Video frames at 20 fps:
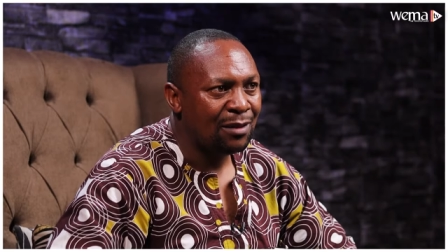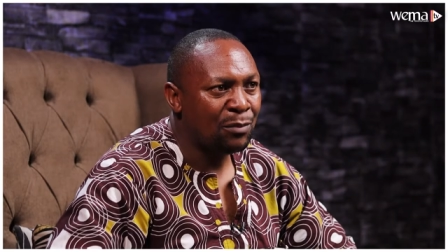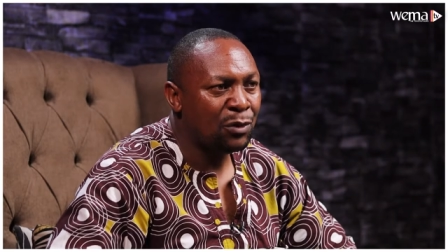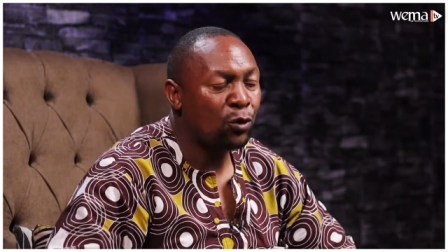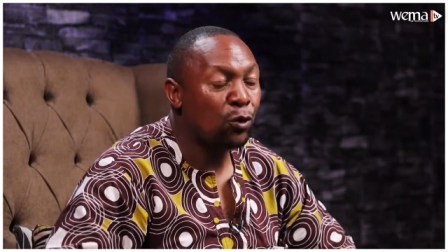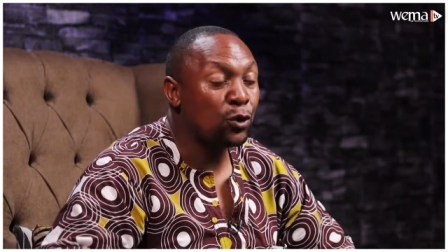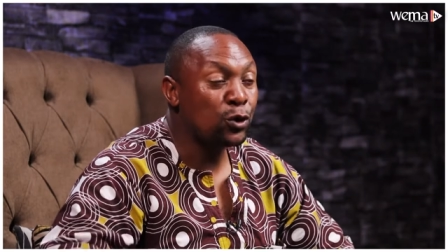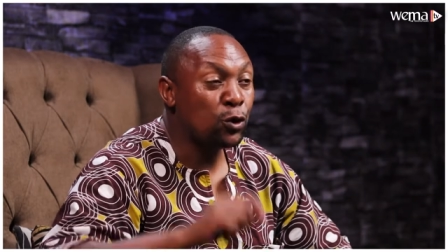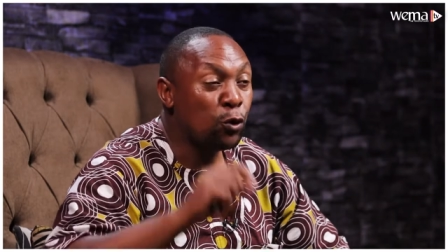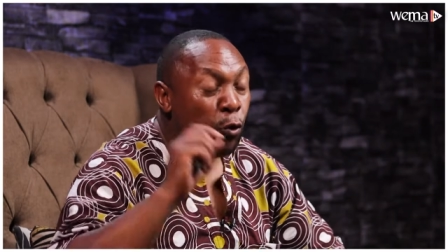
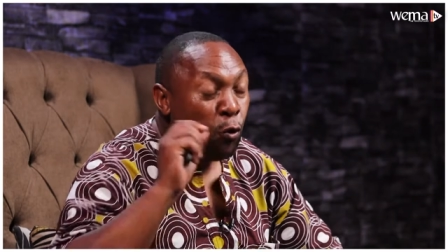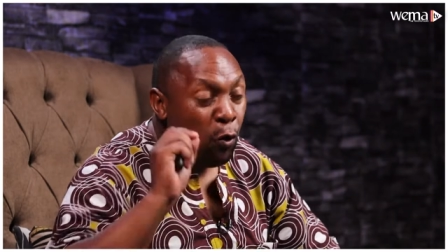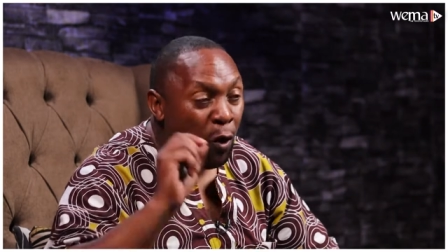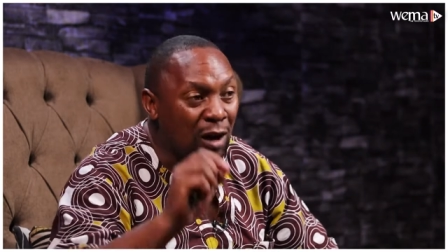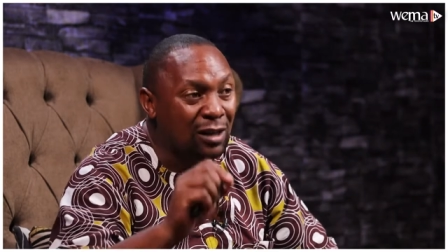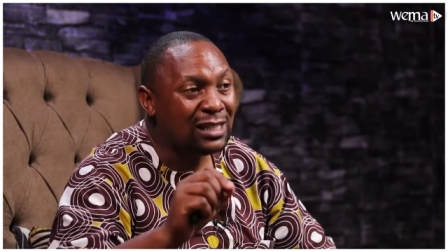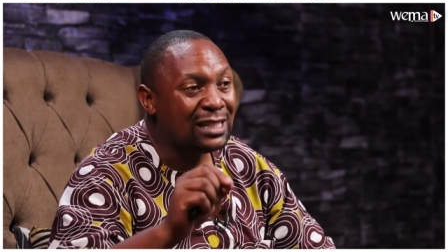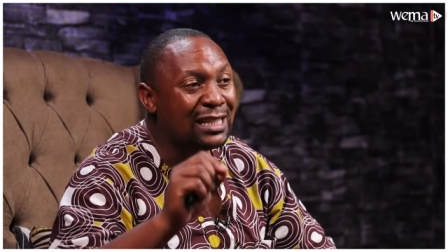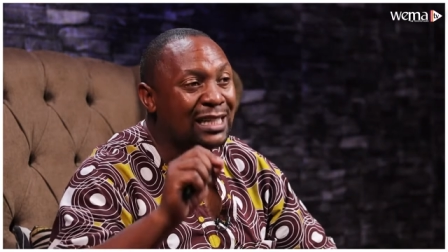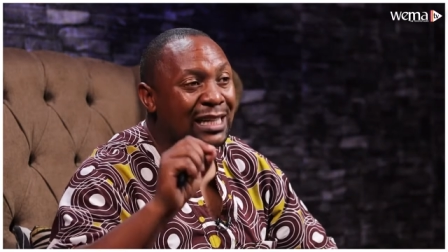Because
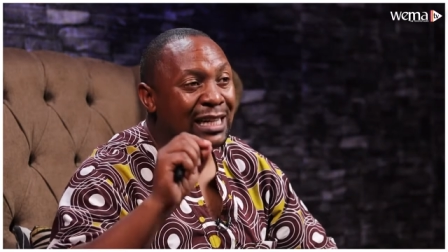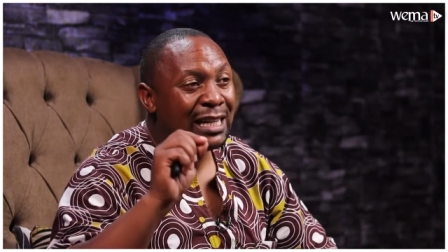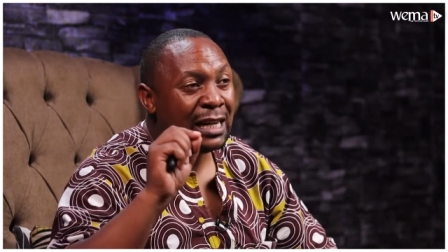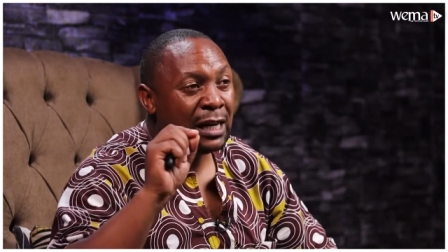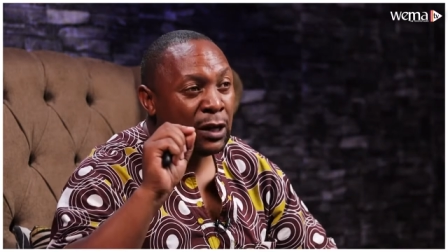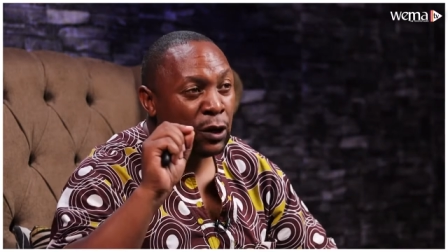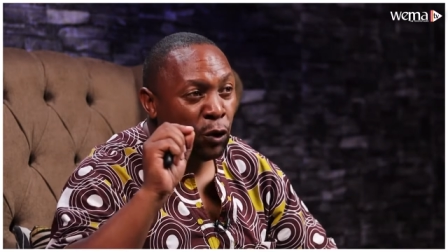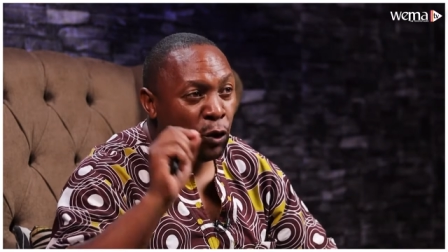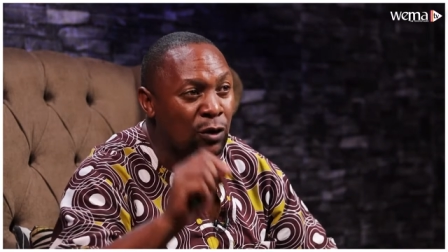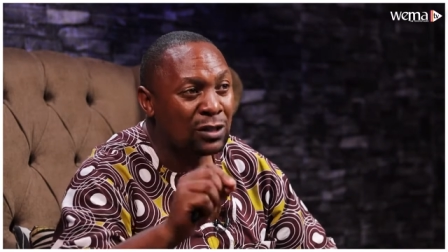what
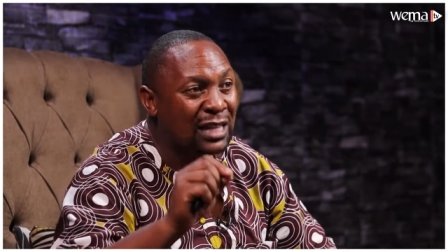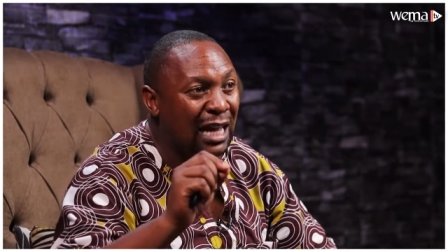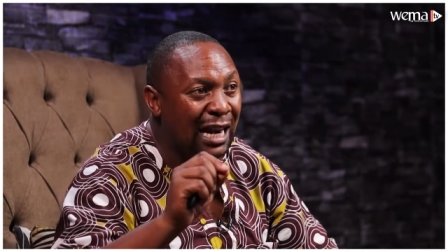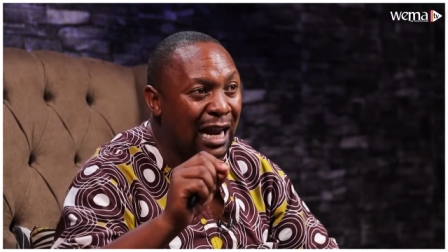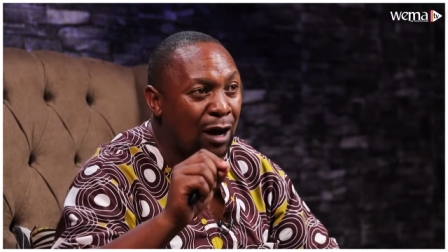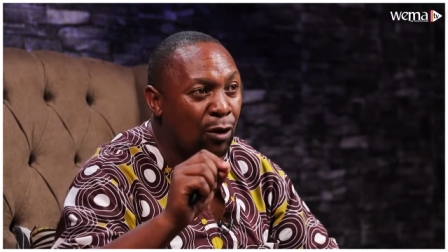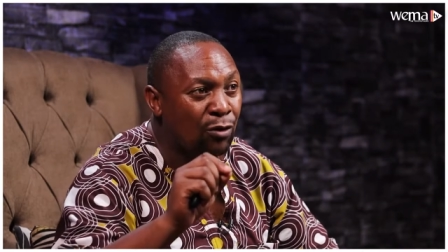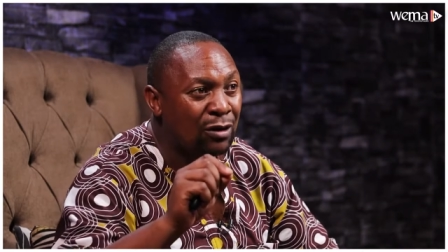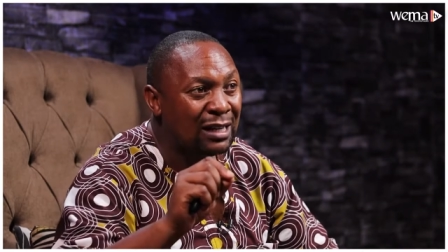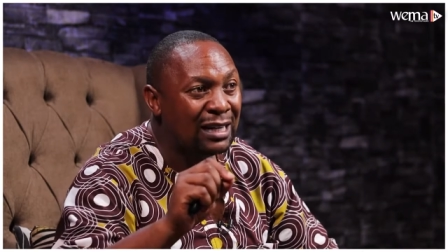goes
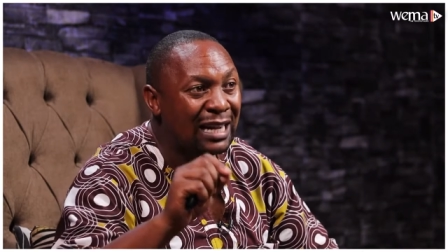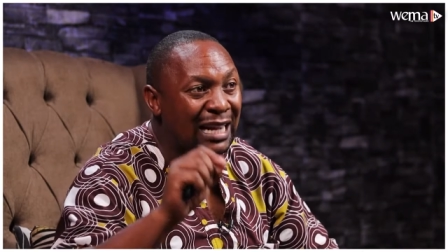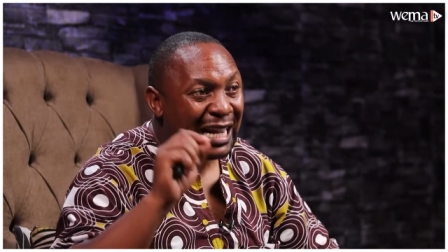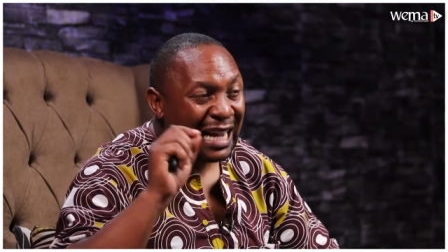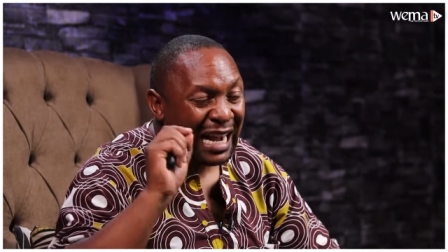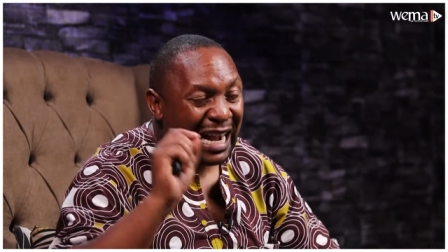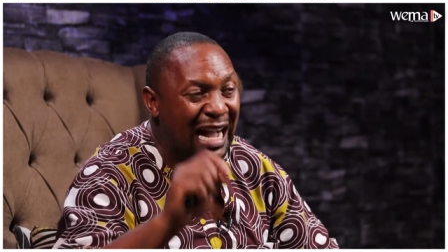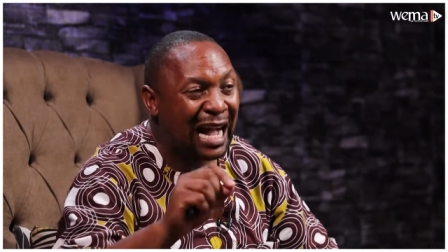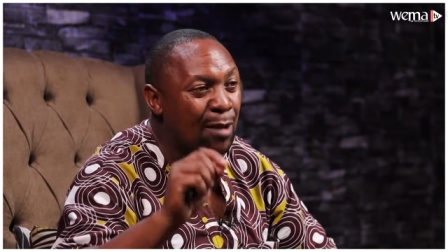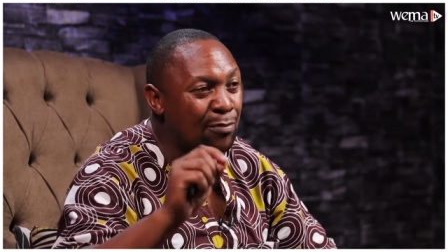around
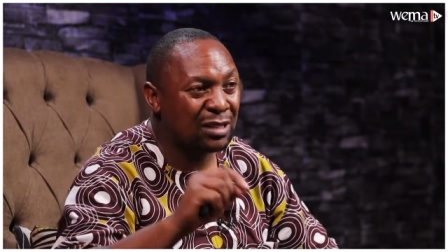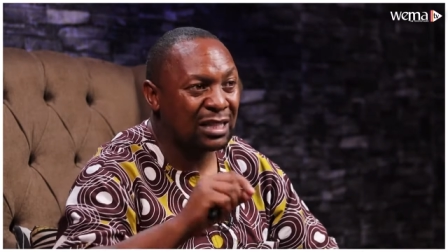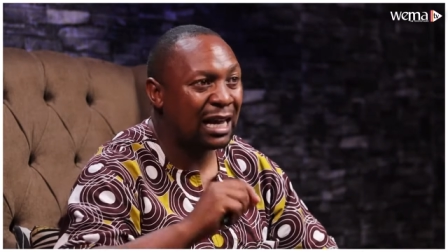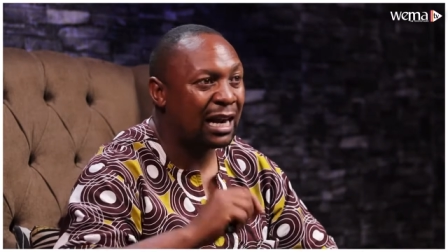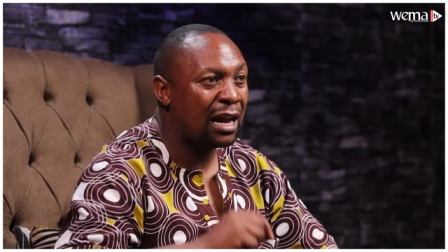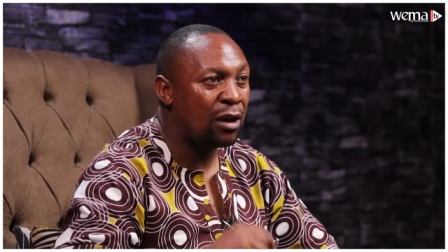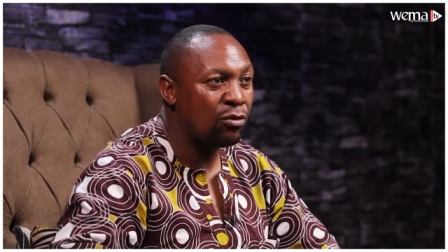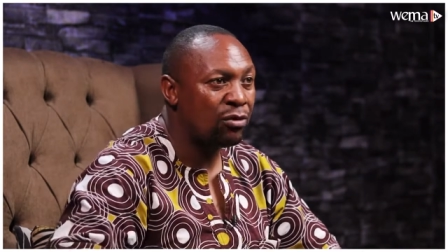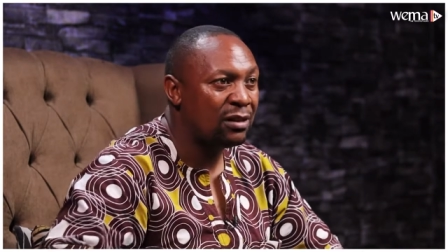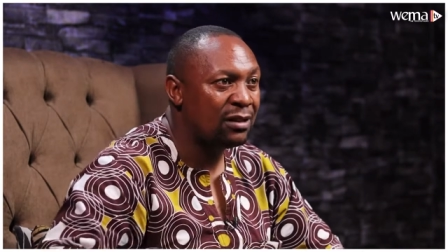comes
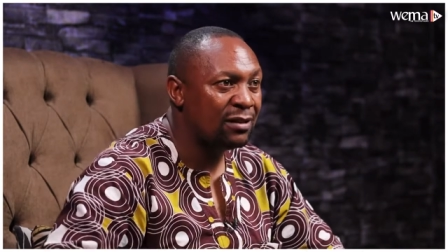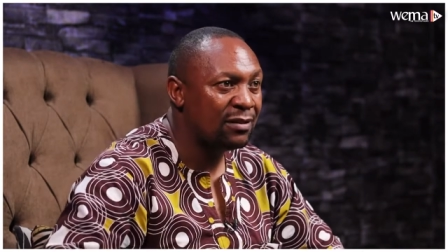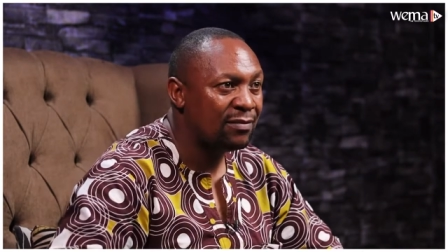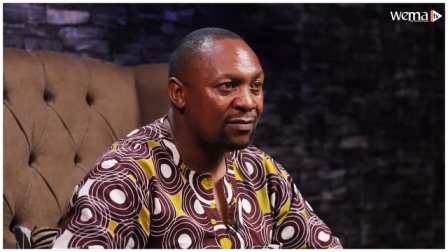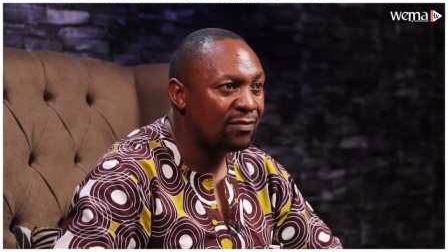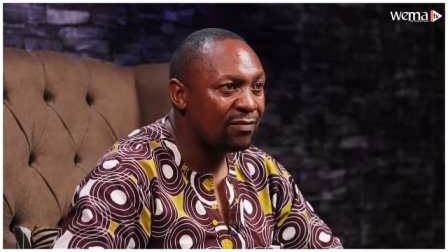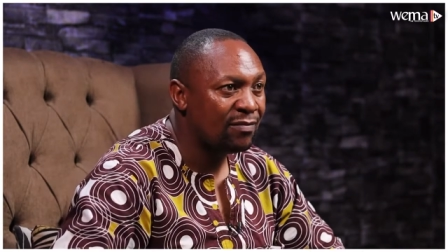around.